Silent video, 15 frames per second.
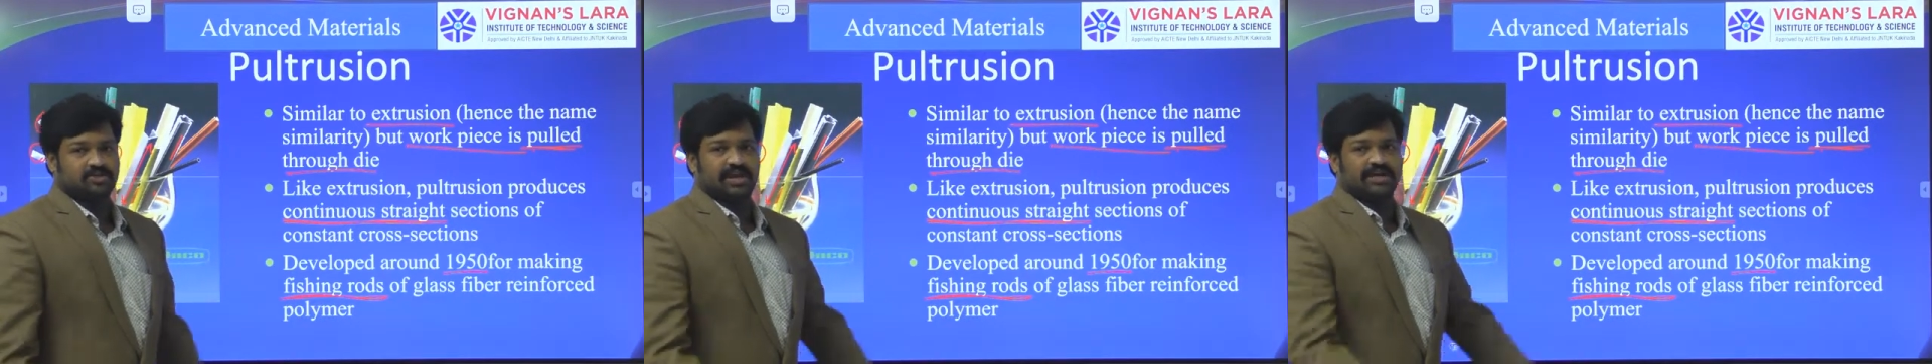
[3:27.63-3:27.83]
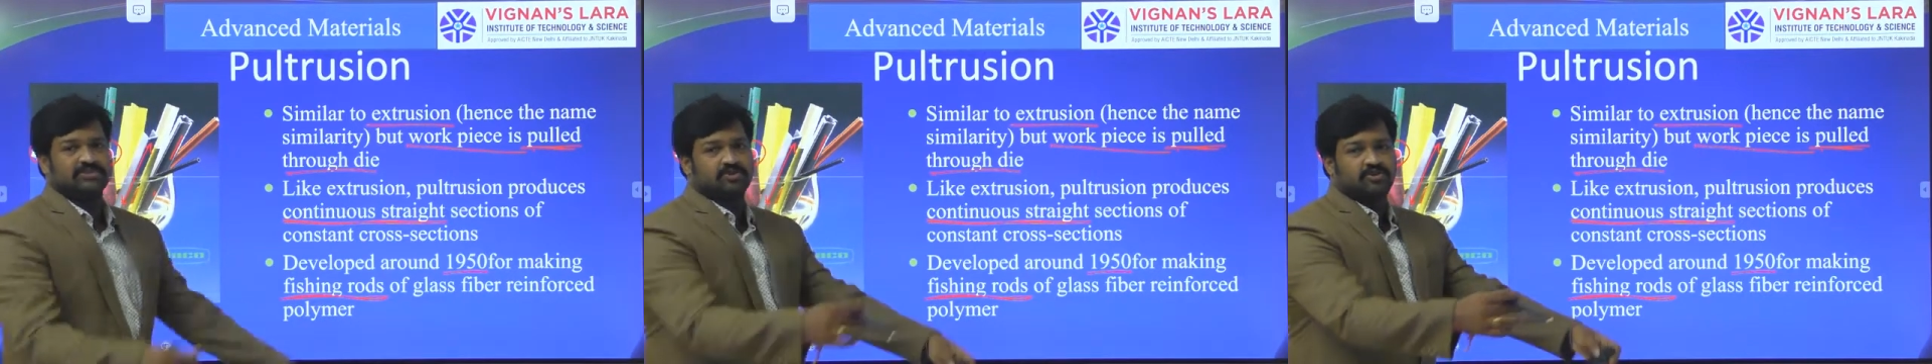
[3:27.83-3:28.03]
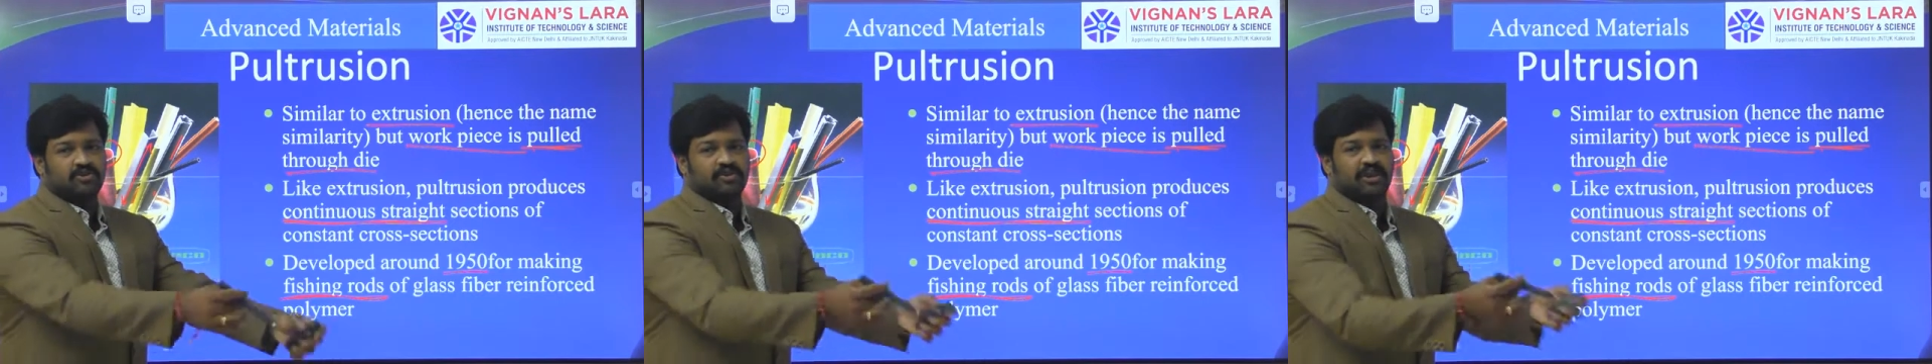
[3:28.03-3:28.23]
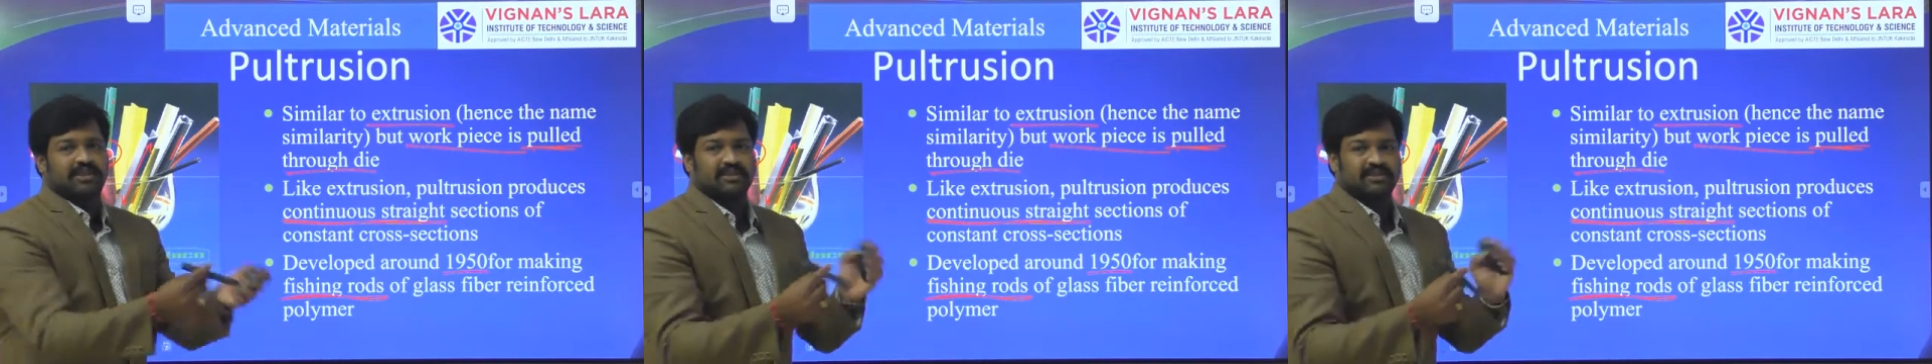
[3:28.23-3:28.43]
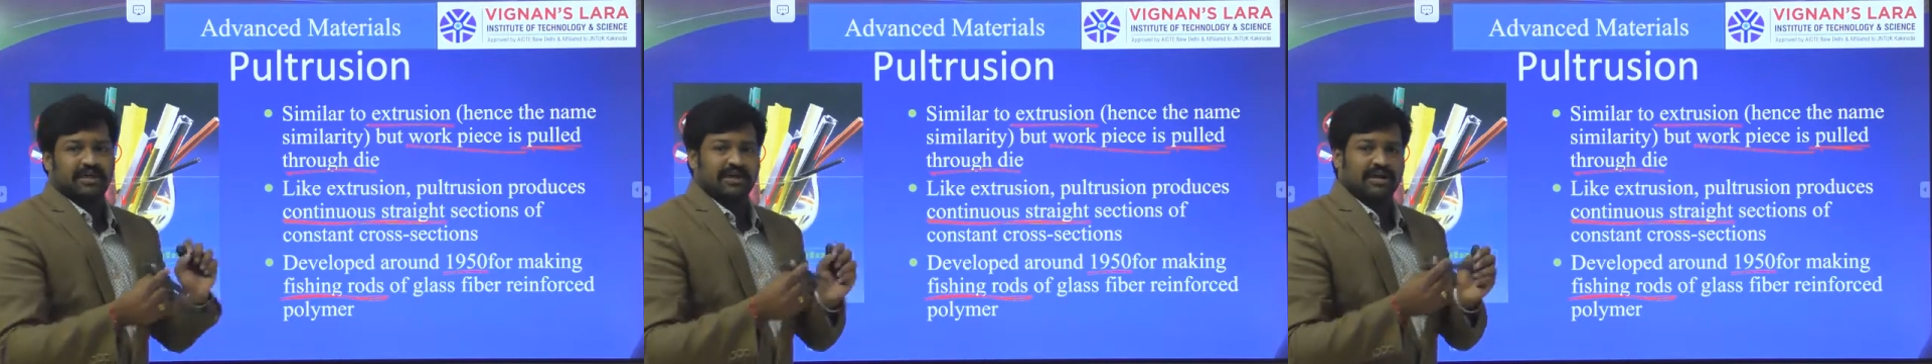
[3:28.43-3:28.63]
So as you know
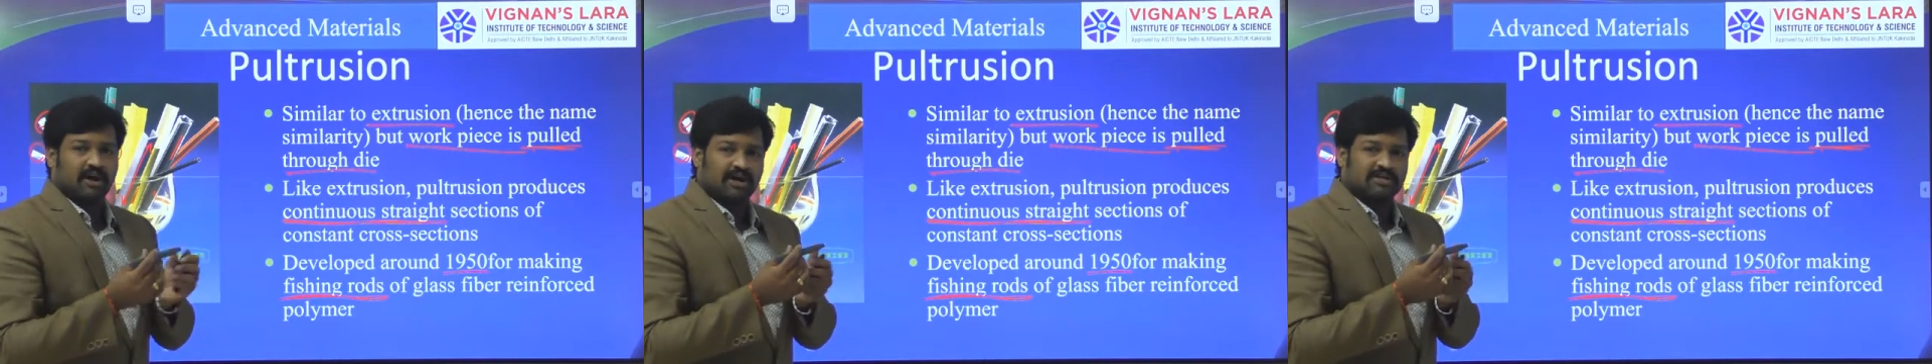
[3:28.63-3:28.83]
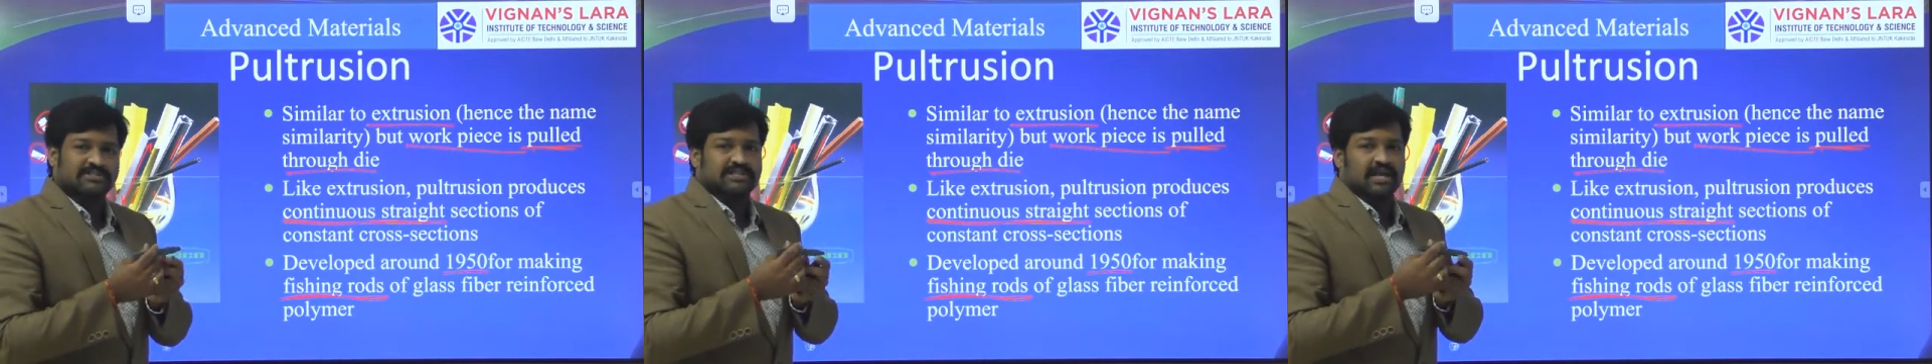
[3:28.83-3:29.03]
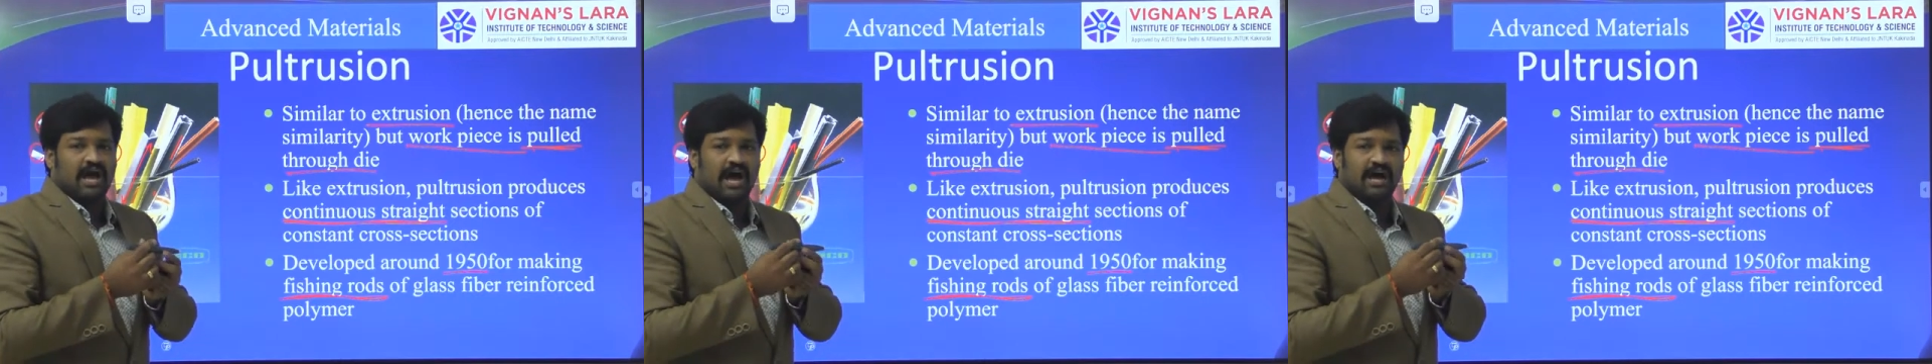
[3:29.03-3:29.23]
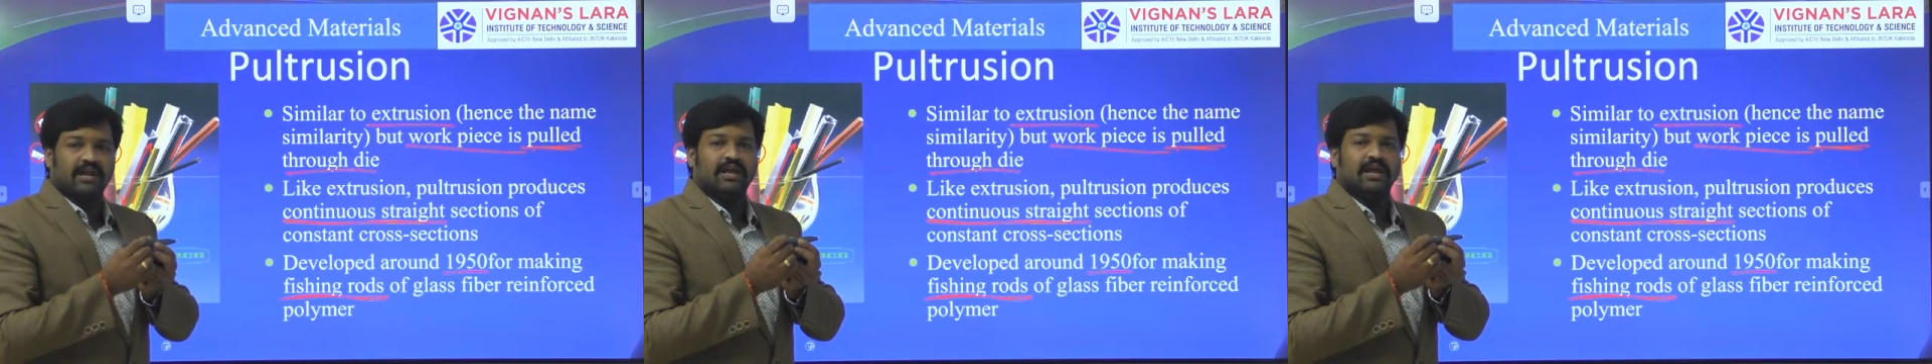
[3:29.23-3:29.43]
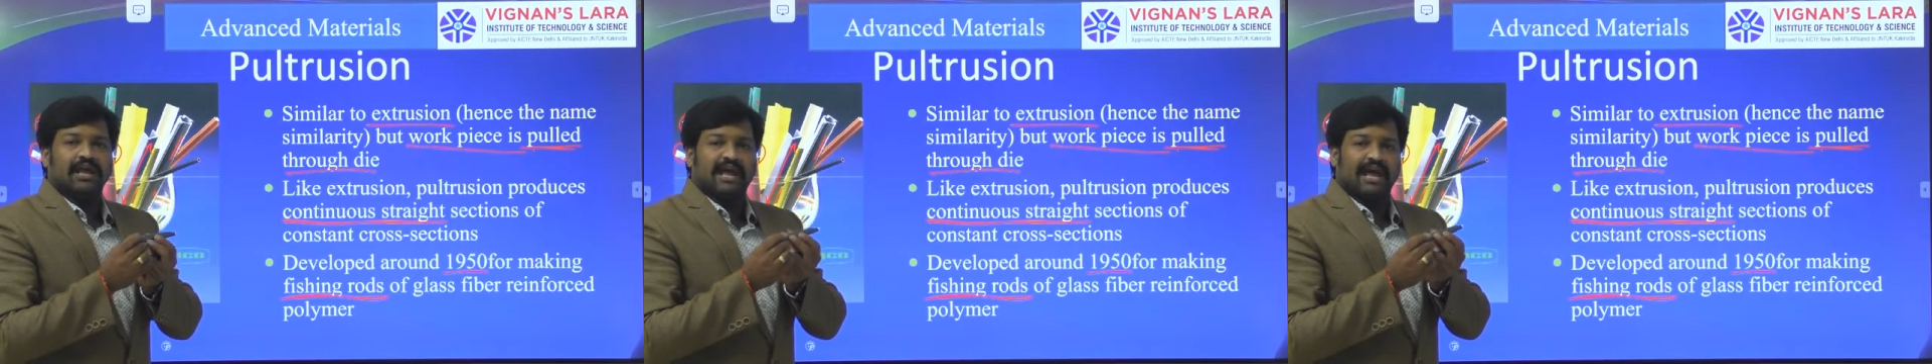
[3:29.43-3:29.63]
that the rods are